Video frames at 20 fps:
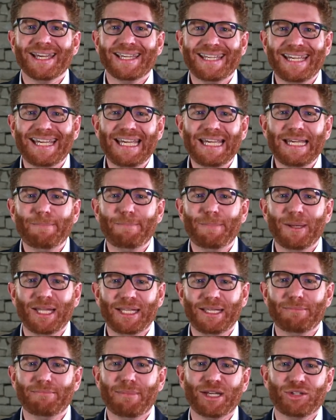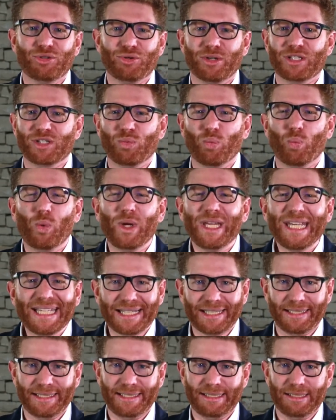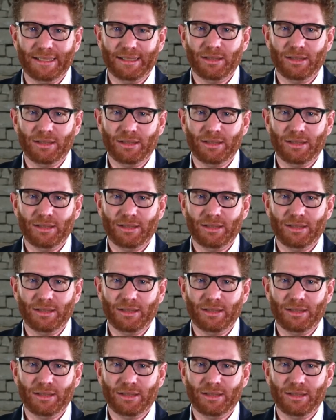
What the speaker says: key billing metrics weekly,